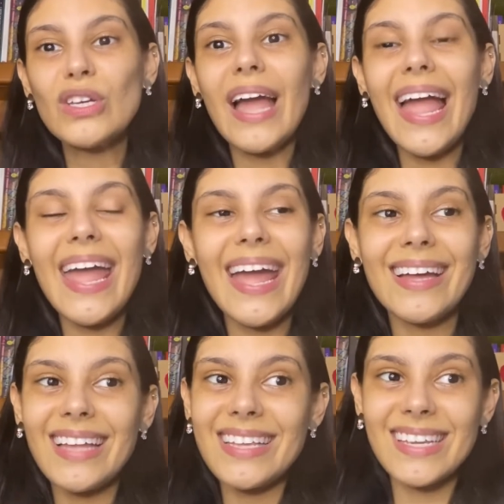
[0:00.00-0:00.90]

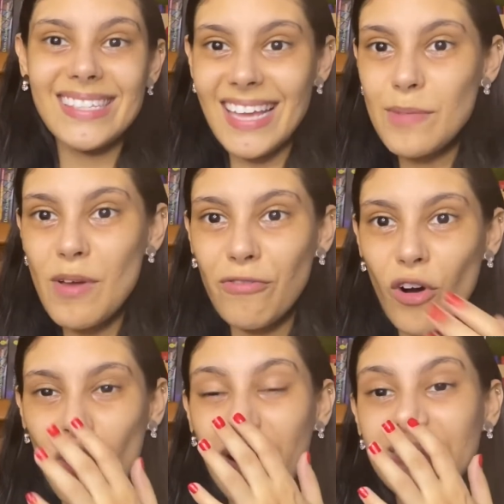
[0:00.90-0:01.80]
And as I said
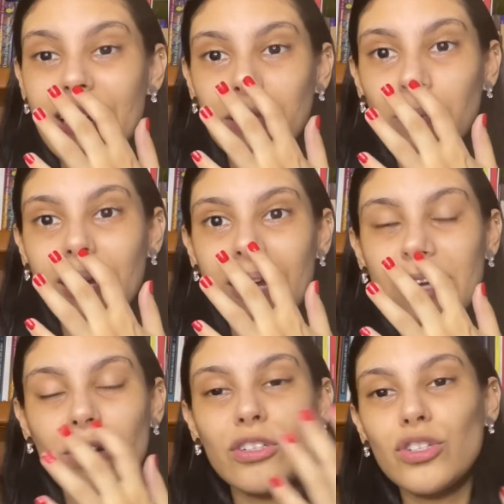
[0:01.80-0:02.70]
before, that way
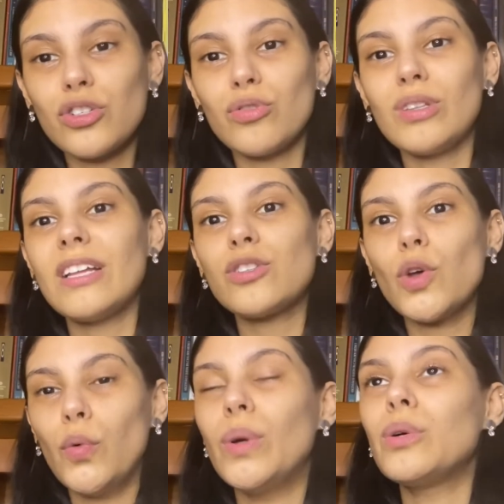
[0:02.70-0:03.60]
your students
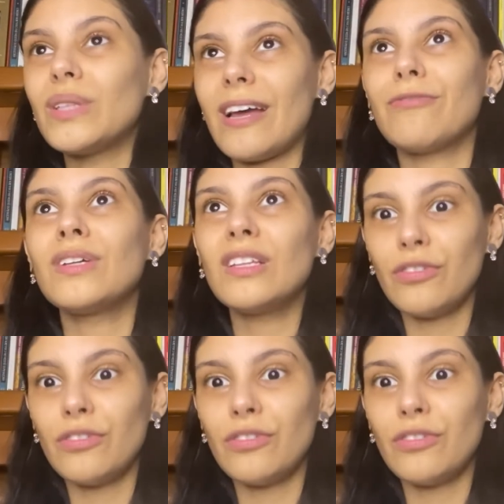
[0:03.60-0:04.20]
will definitely